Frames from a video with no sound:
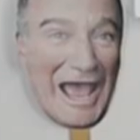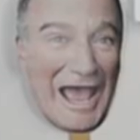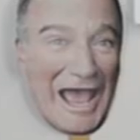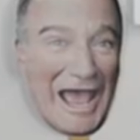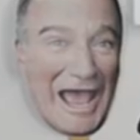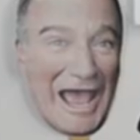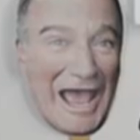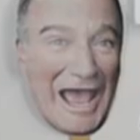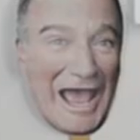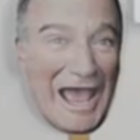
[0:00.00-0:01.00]

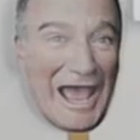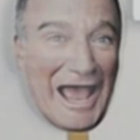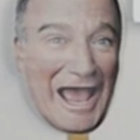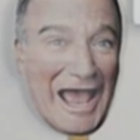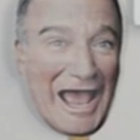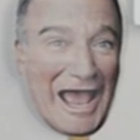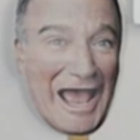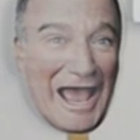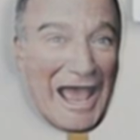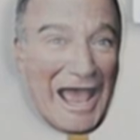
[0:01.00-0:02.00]

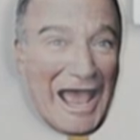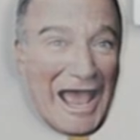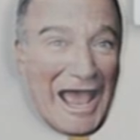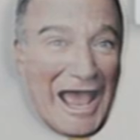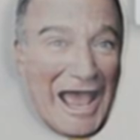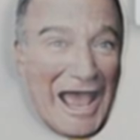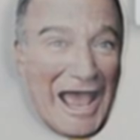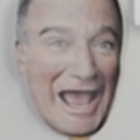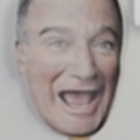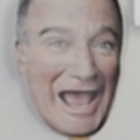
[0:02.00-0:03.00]

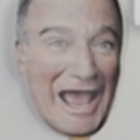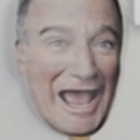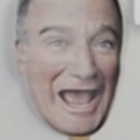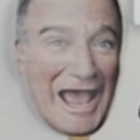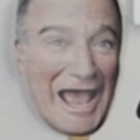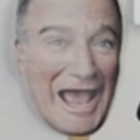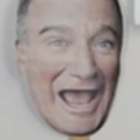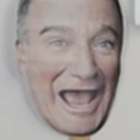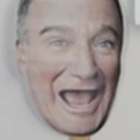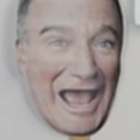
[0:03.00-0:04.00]

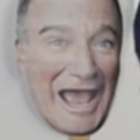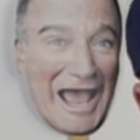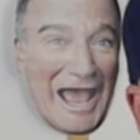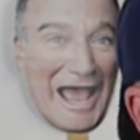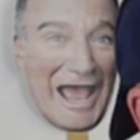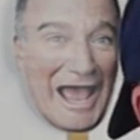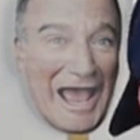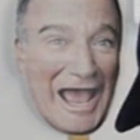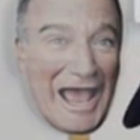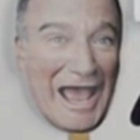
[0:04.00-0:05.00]

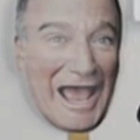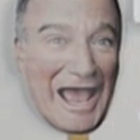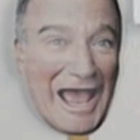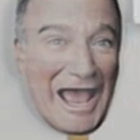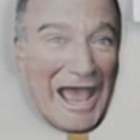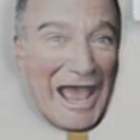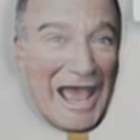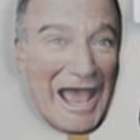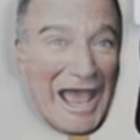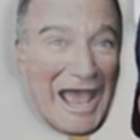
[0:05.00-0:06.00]

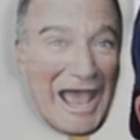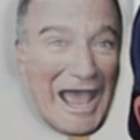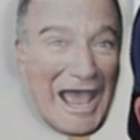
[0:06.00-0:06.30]
[no speech]